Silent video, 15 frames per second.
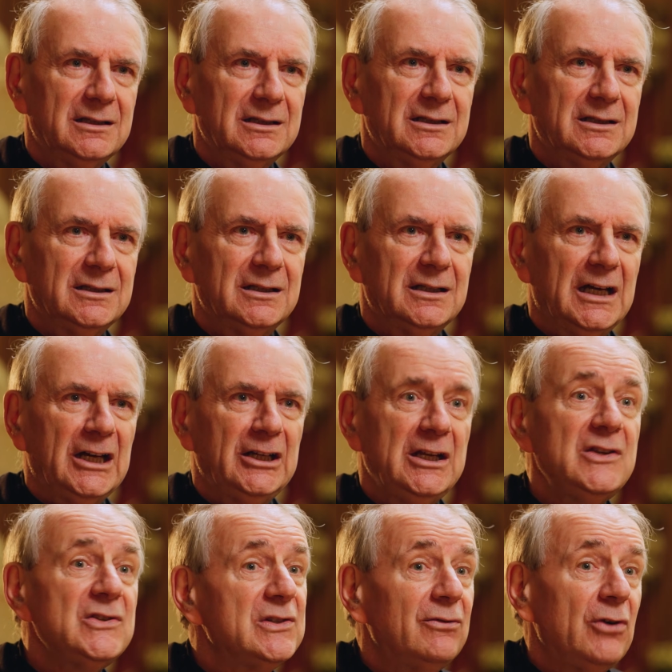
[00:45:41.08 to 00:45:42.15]
And
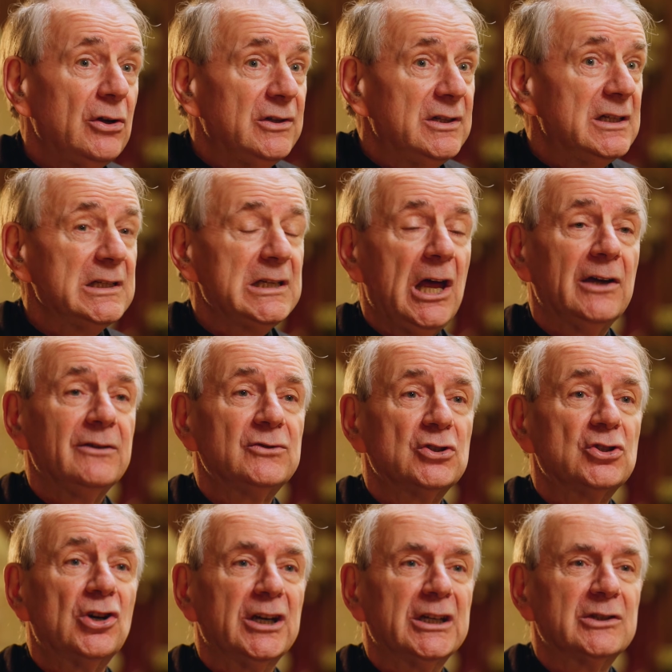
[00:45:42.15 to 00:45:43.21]
he's devoted his life to
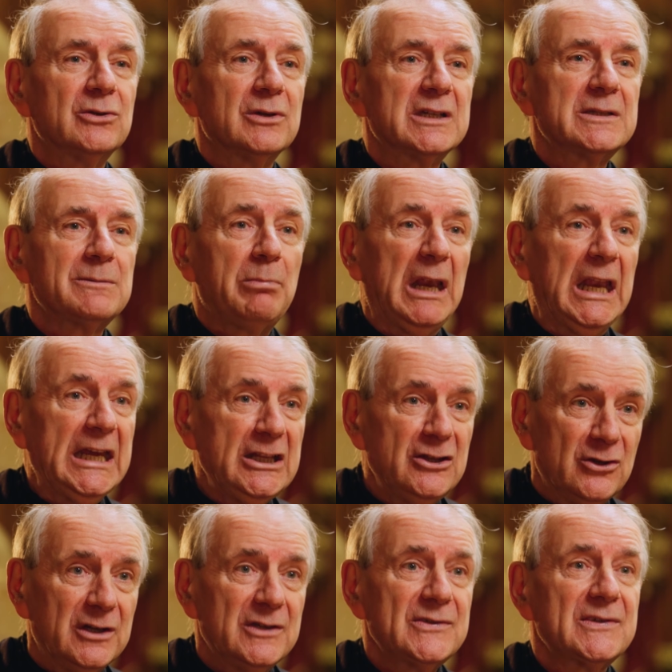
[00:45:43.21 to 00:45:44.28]
trying to explain
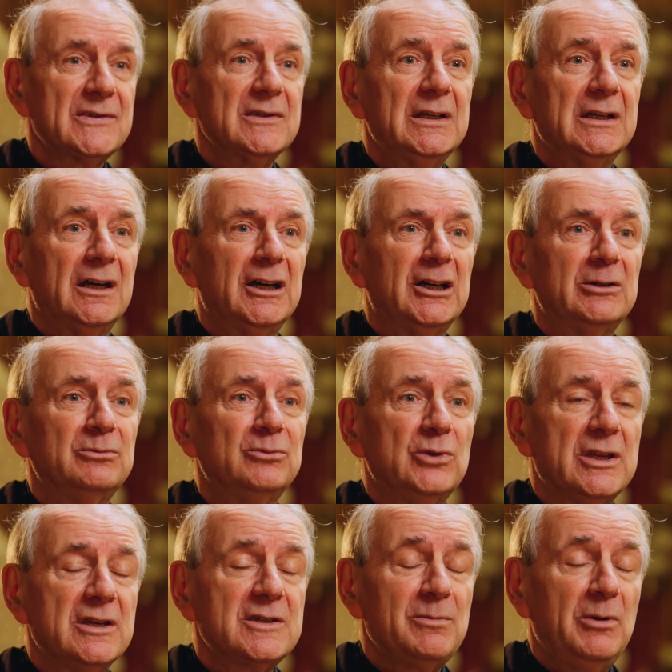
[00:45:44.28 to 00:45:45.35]
this with
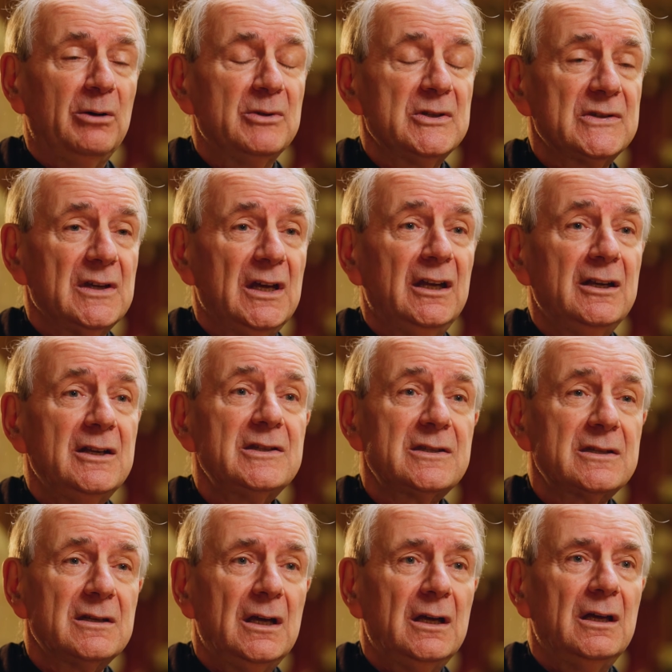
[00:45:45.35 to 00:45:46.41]
experiments. And
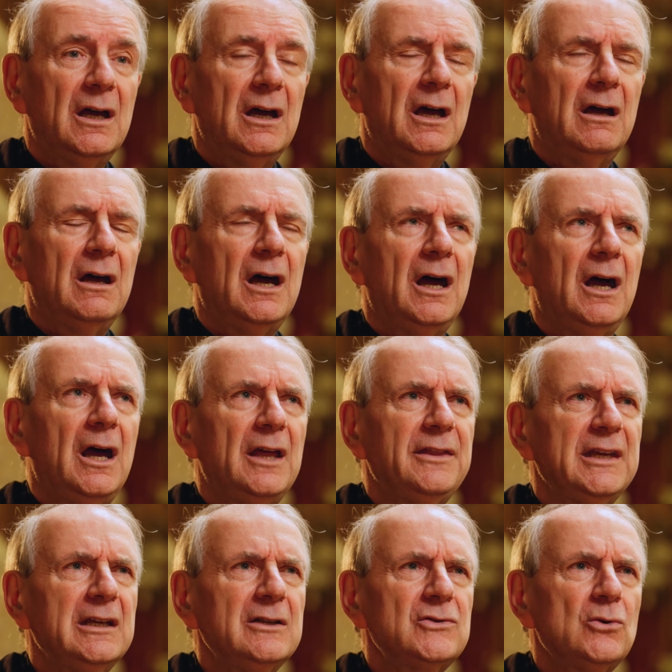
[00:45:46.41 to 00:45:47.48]
I
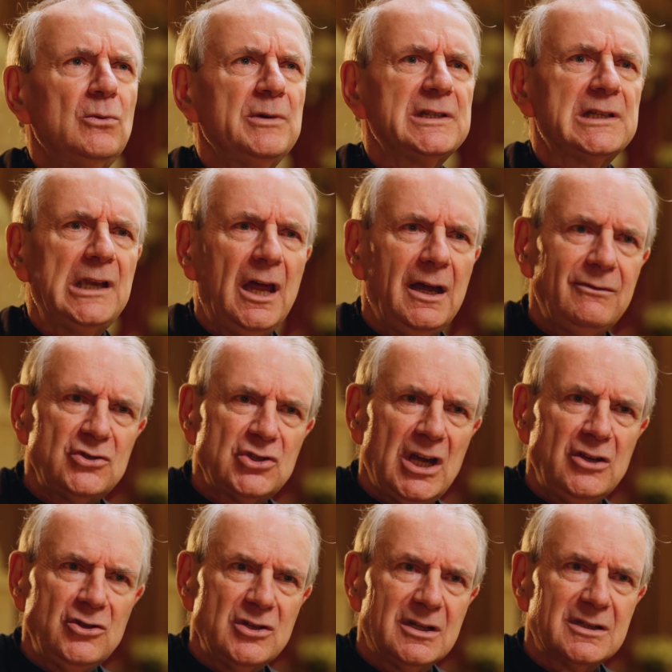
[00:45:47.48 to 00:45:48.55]
think it's almost
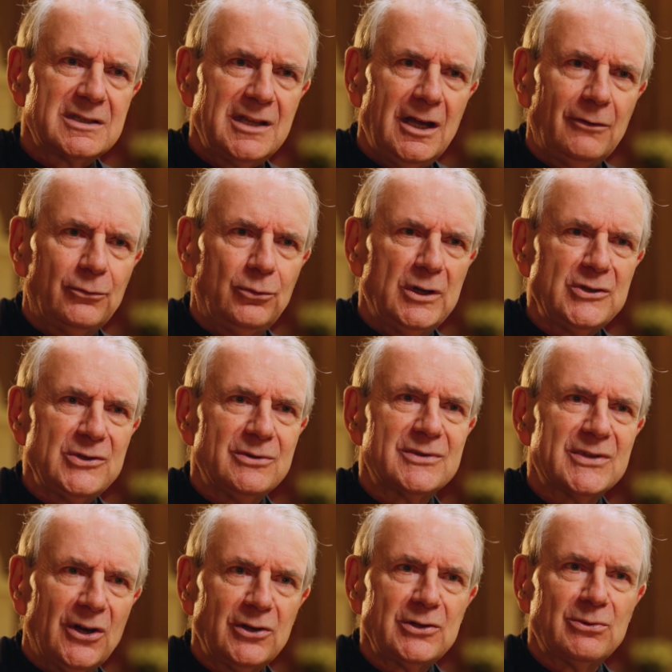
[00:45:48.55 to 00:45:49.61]
life-changing stuff once you
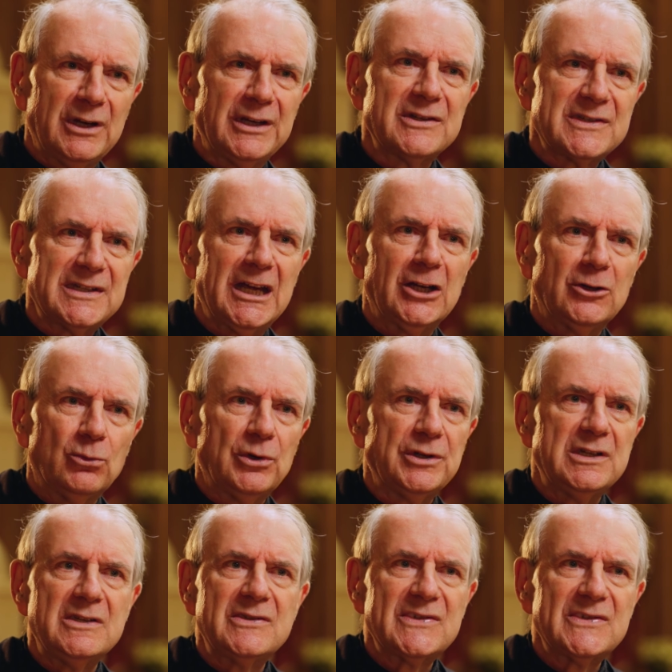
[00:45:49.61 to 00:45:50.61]
start to understand what he's